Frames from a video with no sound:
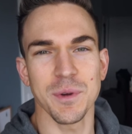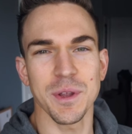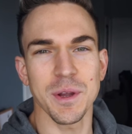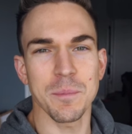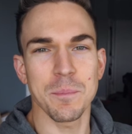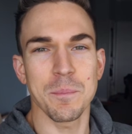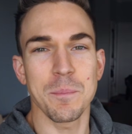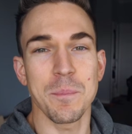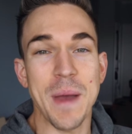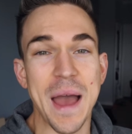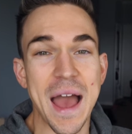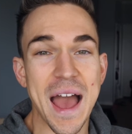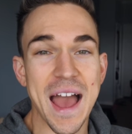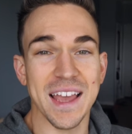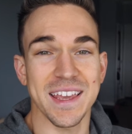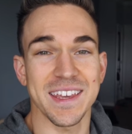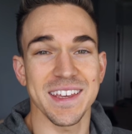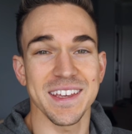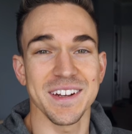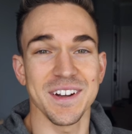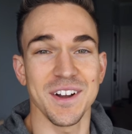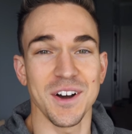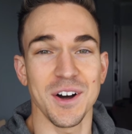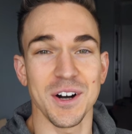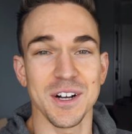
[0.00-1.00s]
We are back
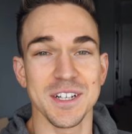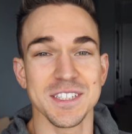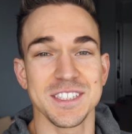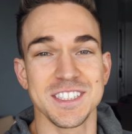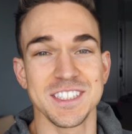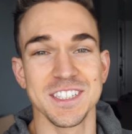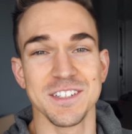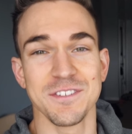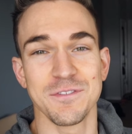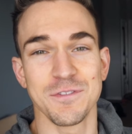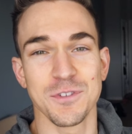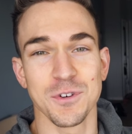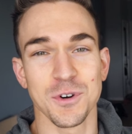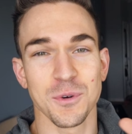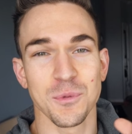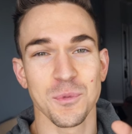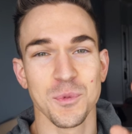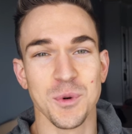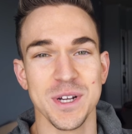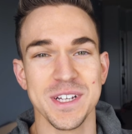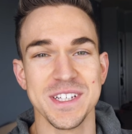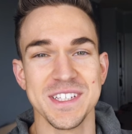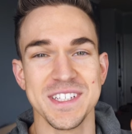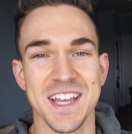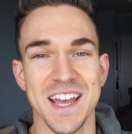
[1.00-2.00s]
in Austin for
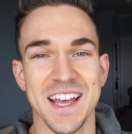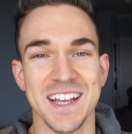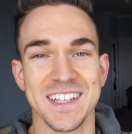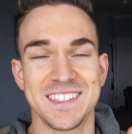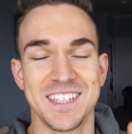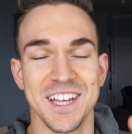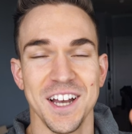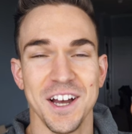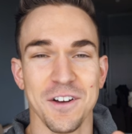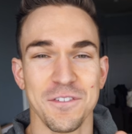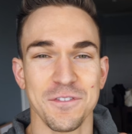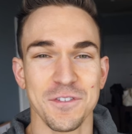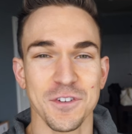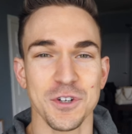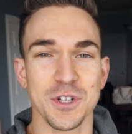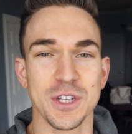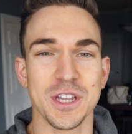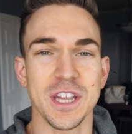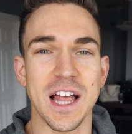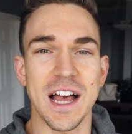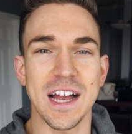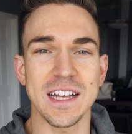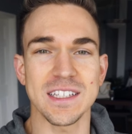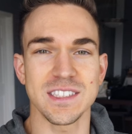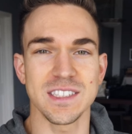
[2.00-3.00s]
one day. So I flew
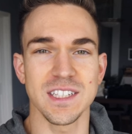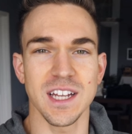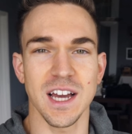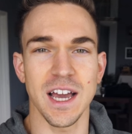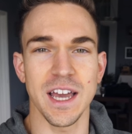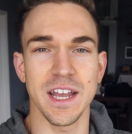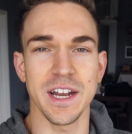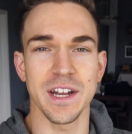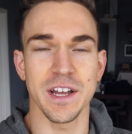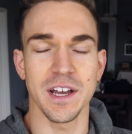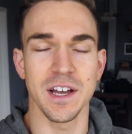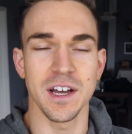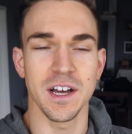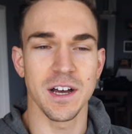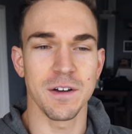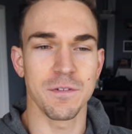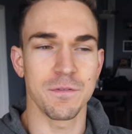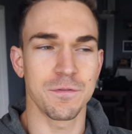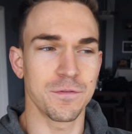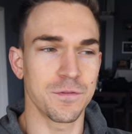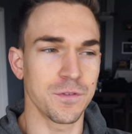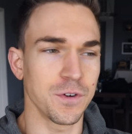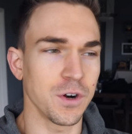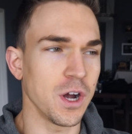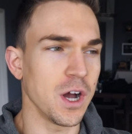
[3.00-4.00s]
in last night
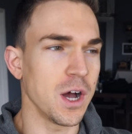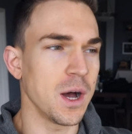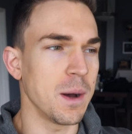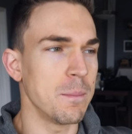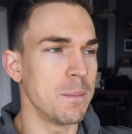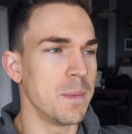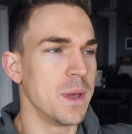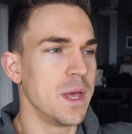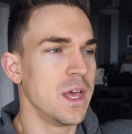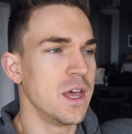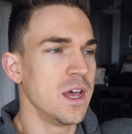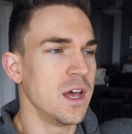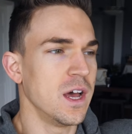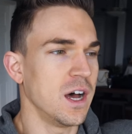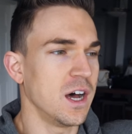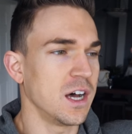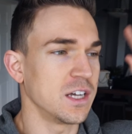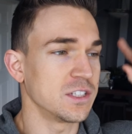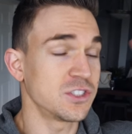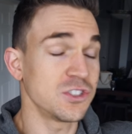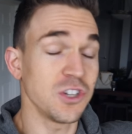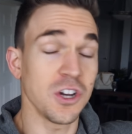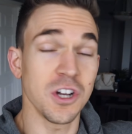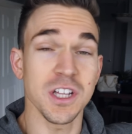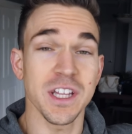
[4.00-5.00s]
from
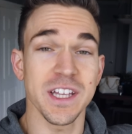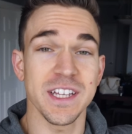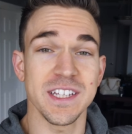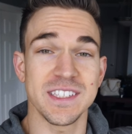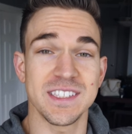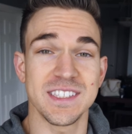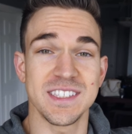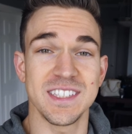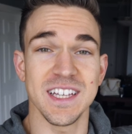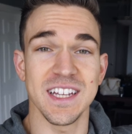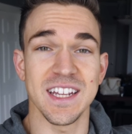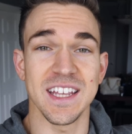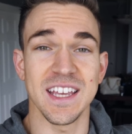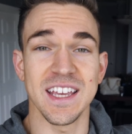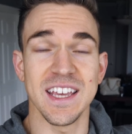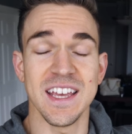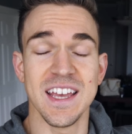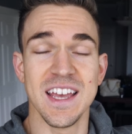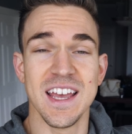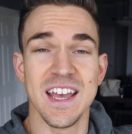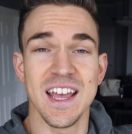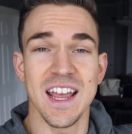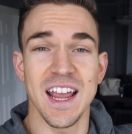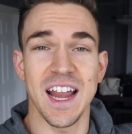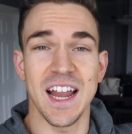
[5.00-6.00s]
Salt Lake
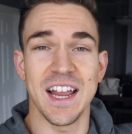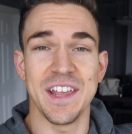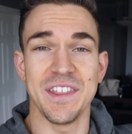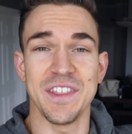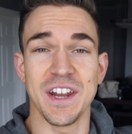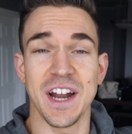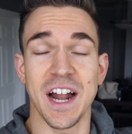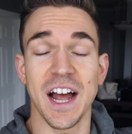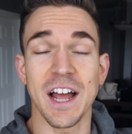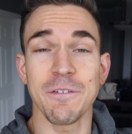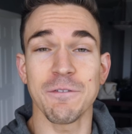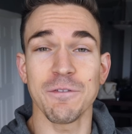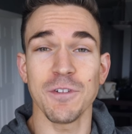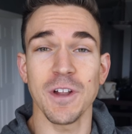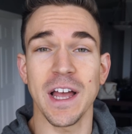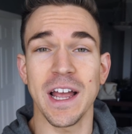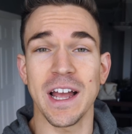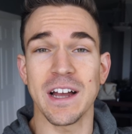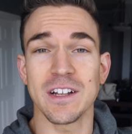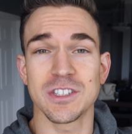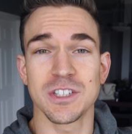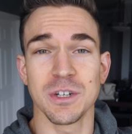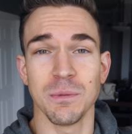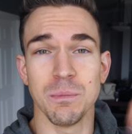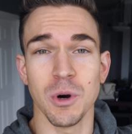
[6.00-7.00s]
City, and then I fly
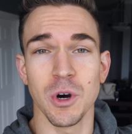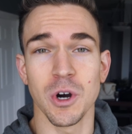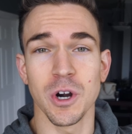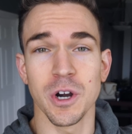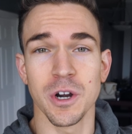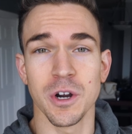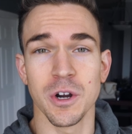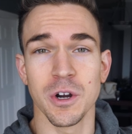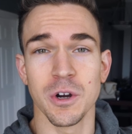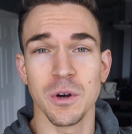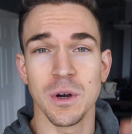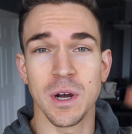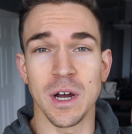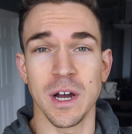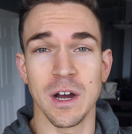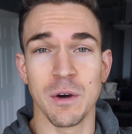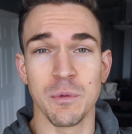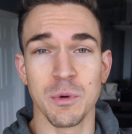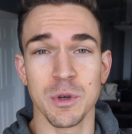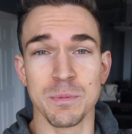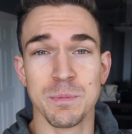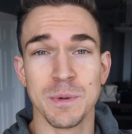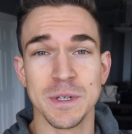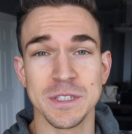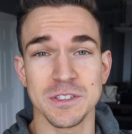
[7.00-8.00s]
out tomorrow
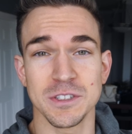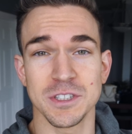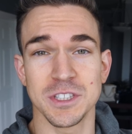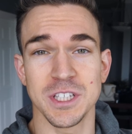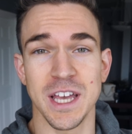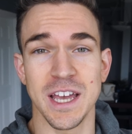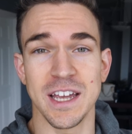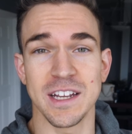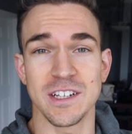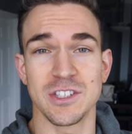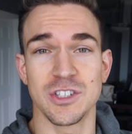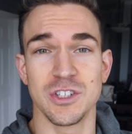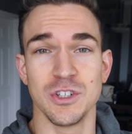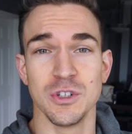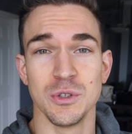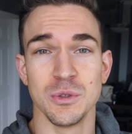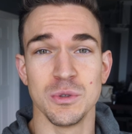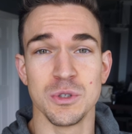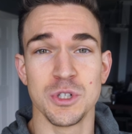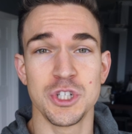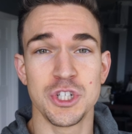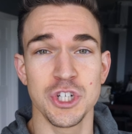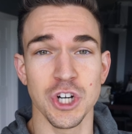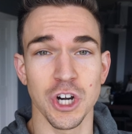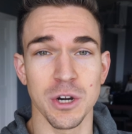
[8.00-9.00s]
with MuscleTech
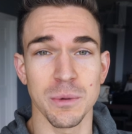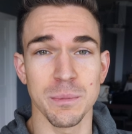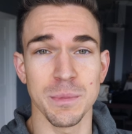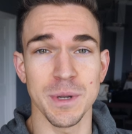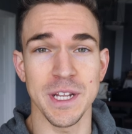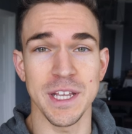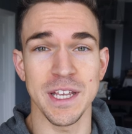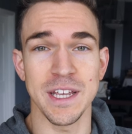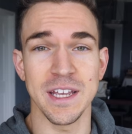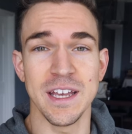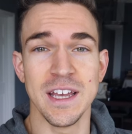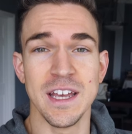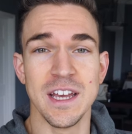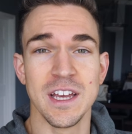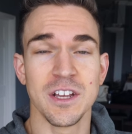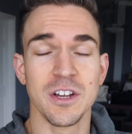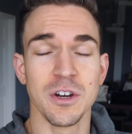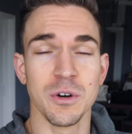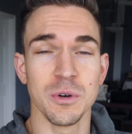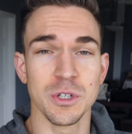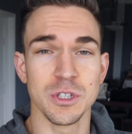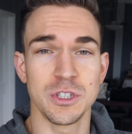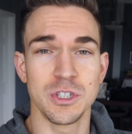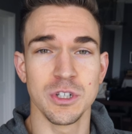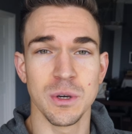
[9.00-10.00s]
to Germany,
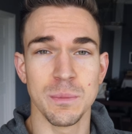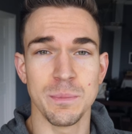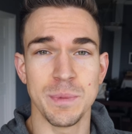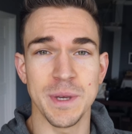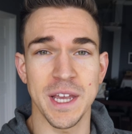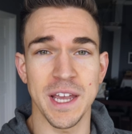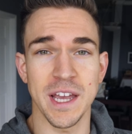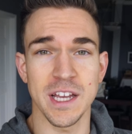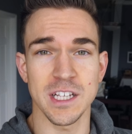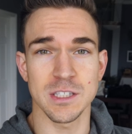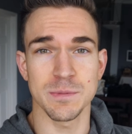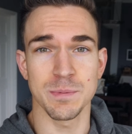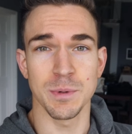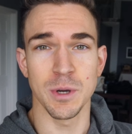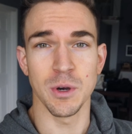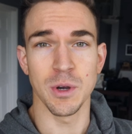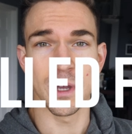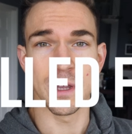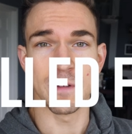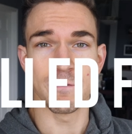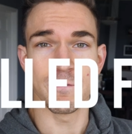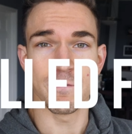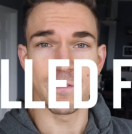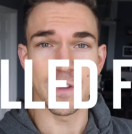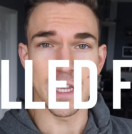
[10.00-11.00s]
going to a big expo
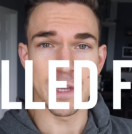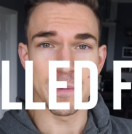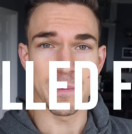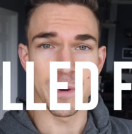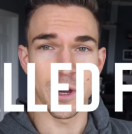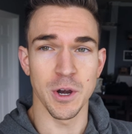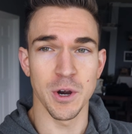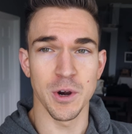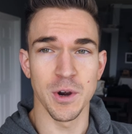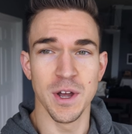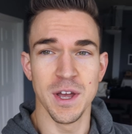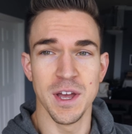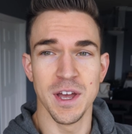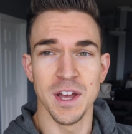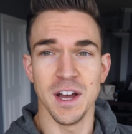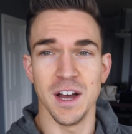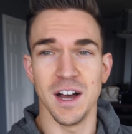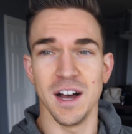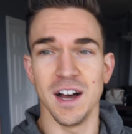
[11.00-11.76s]
in FIBO.